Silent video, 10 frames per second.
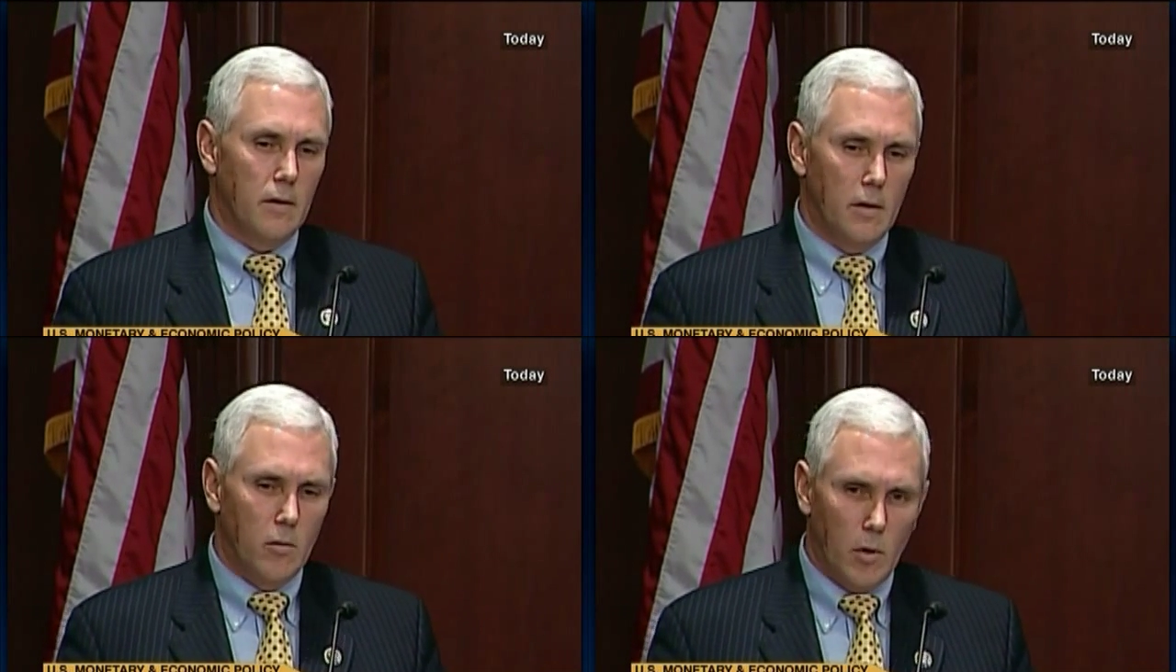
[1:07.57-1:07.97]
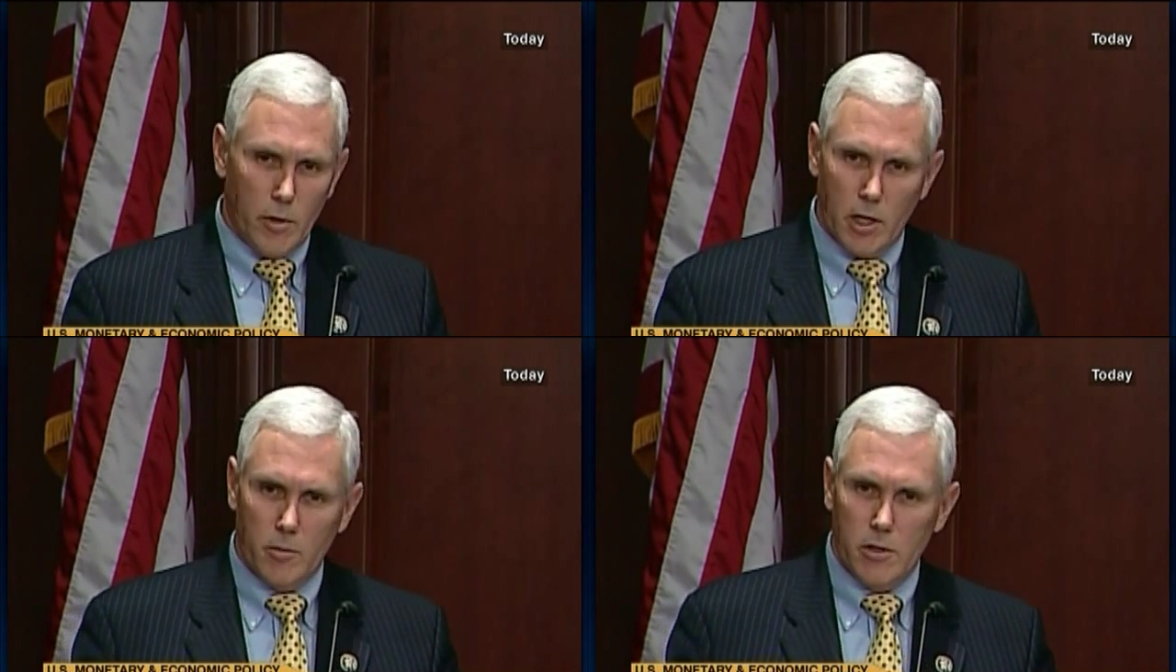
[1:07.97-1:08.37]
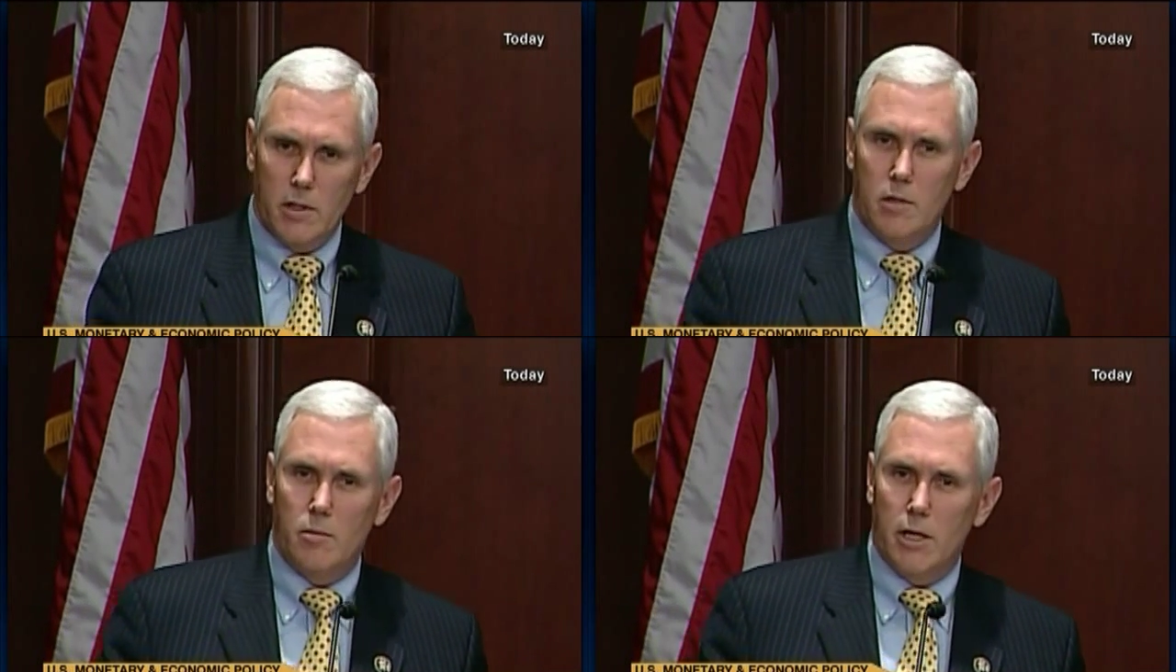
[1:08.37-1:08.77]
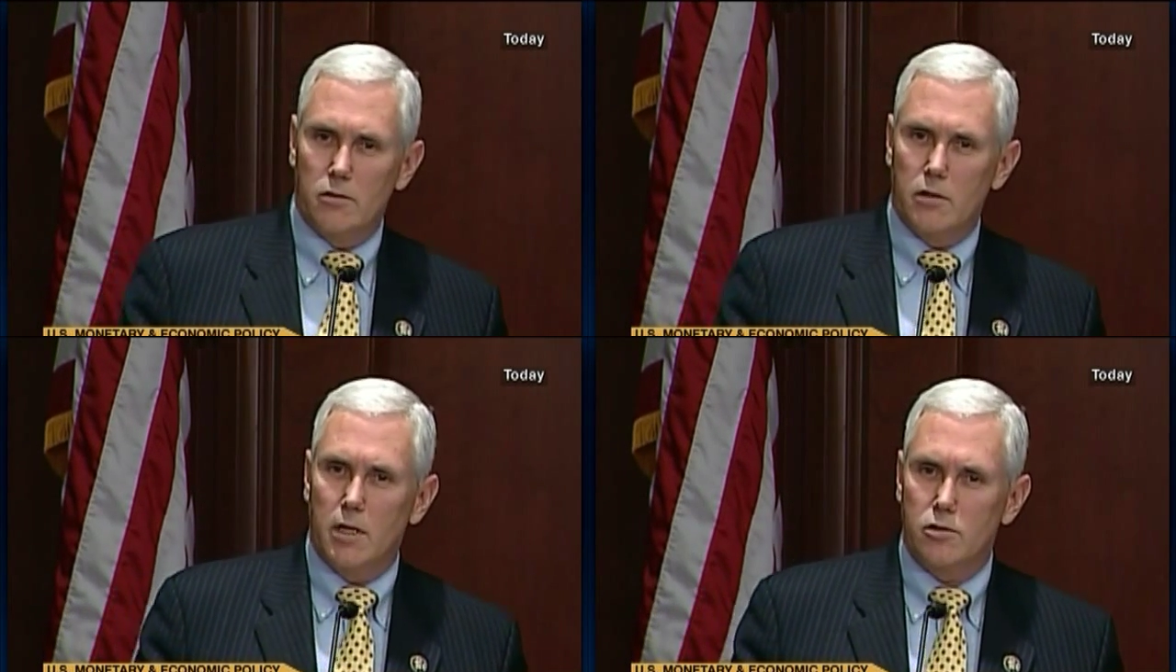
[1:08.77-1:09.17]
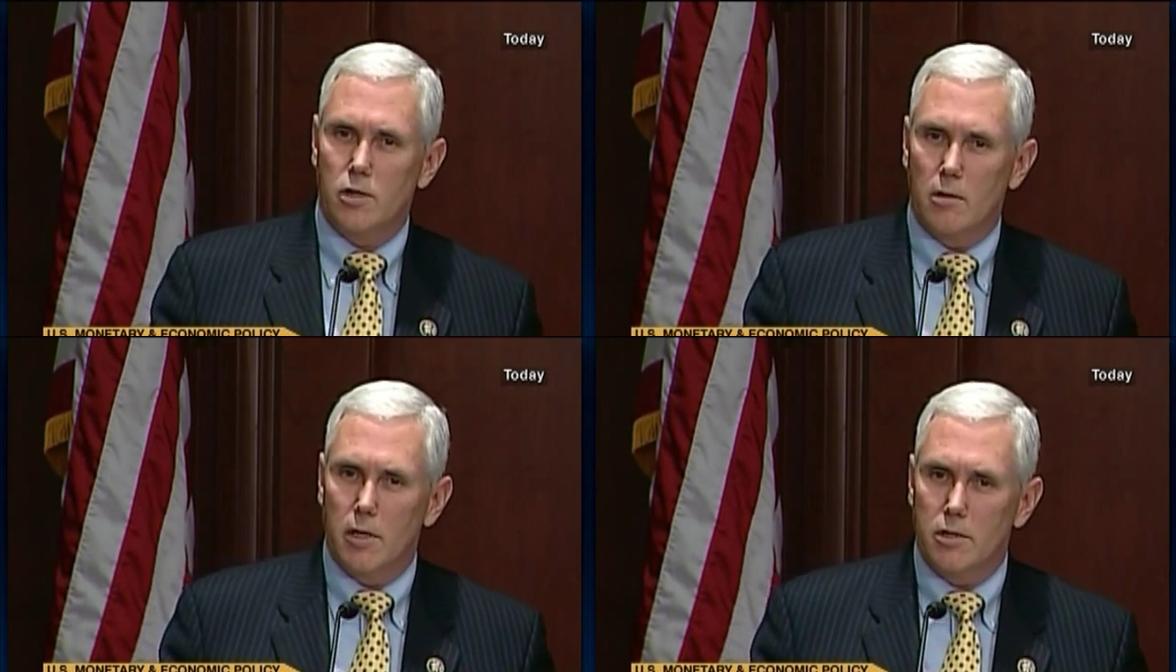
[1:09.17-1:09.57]
What we ought to be thinking about is the next
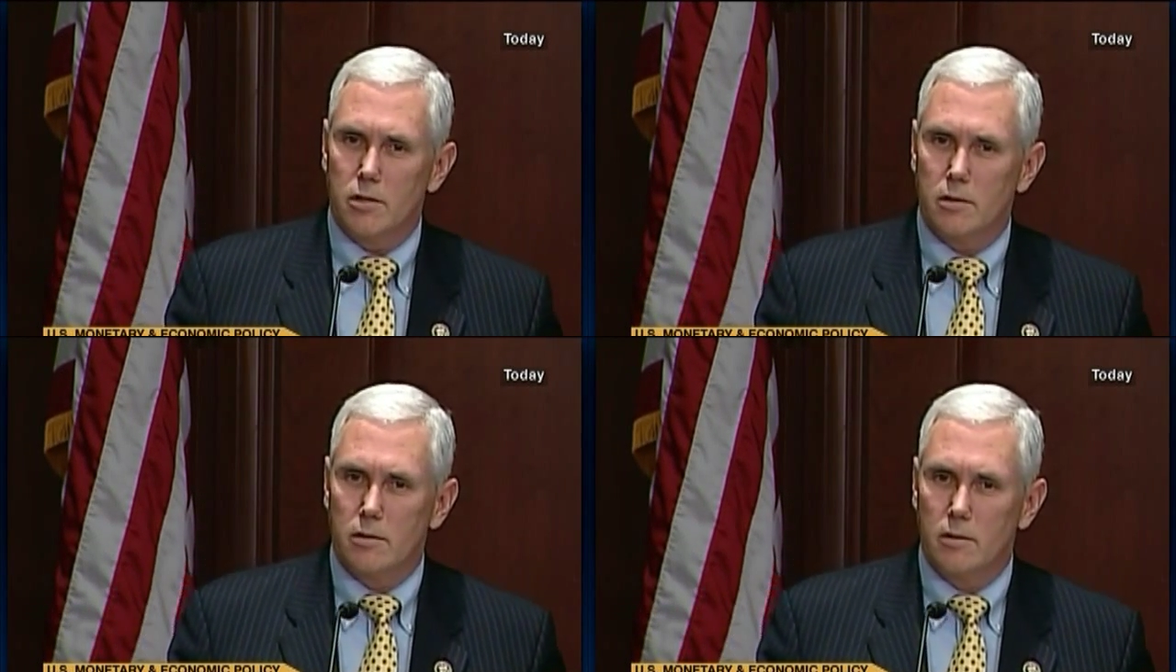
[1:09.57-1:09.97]
generation.